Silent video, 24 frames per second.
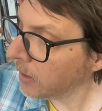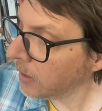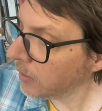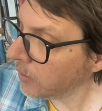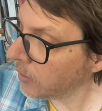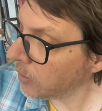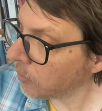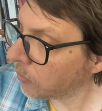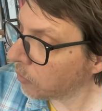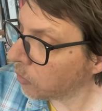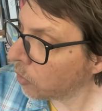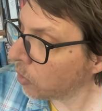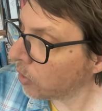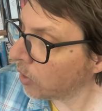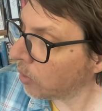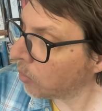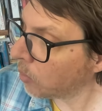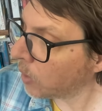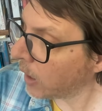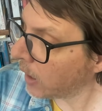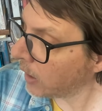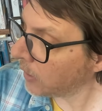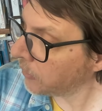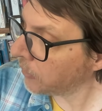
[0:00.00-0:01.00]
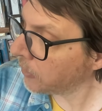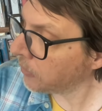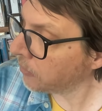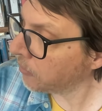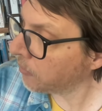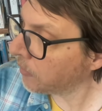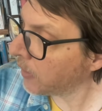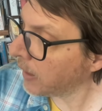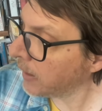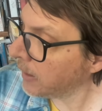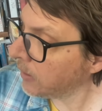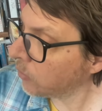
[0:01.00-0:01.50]
Therefore, arise and
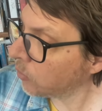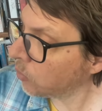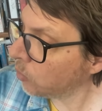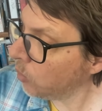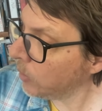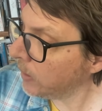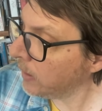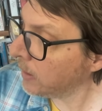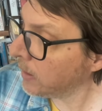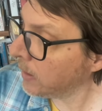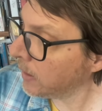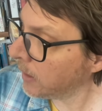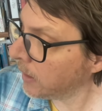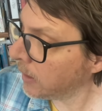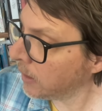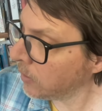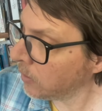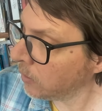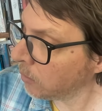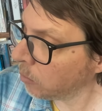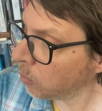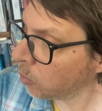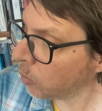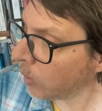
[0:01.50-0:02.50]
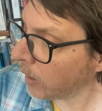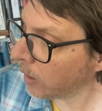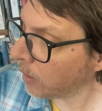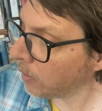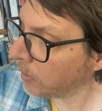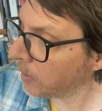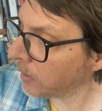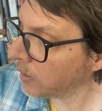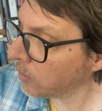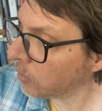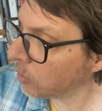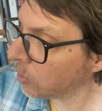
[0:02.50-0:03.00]
fight, win kingdom,
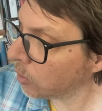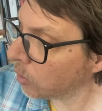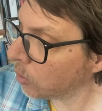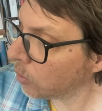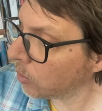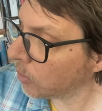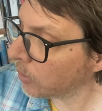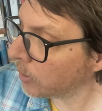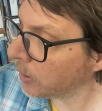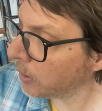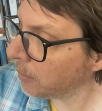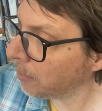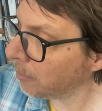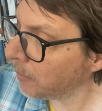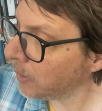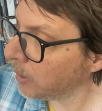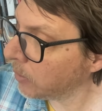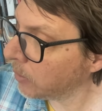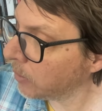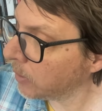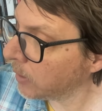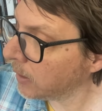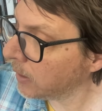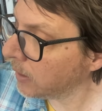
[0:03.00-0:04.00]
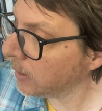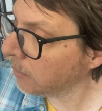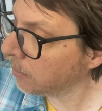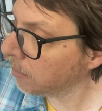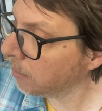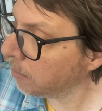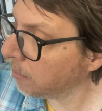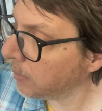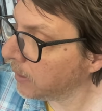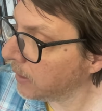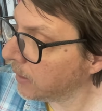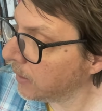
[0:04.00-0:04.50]
wealth, and glory, merely
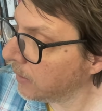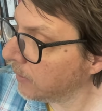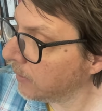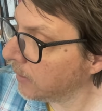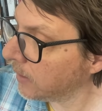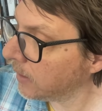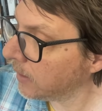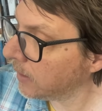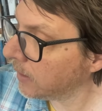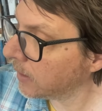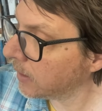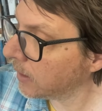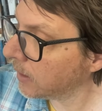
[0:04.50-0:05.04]
be the